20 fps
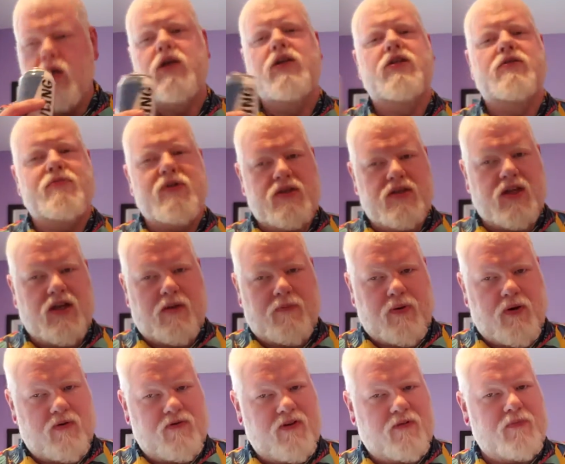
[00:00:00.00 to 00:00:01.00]
Smells like a
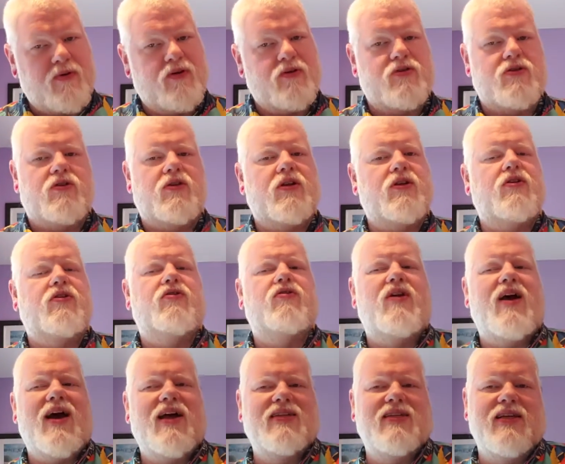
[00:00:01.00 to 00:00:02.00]
perfect Pilsner. A little
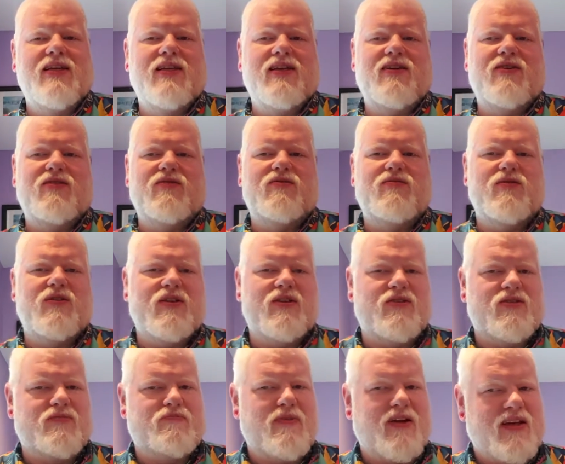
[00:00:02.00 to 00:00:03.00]
grassy, little
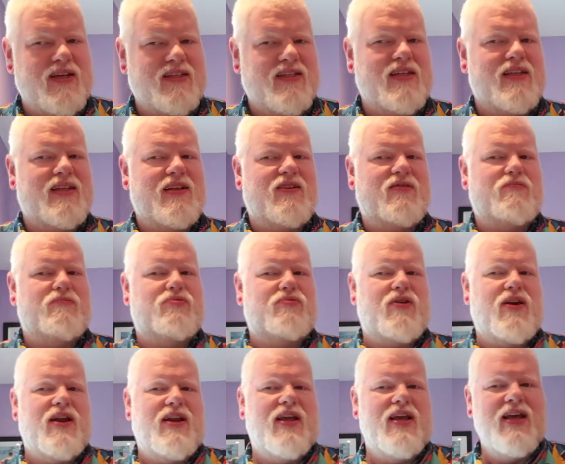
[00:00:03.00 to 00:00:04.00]
spicy, little
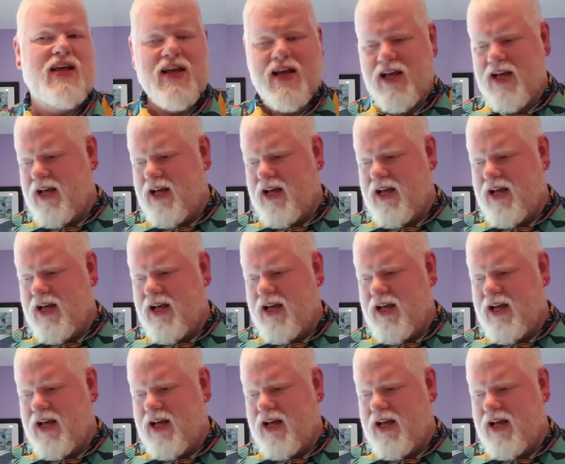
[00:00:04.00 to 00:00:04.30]
bready,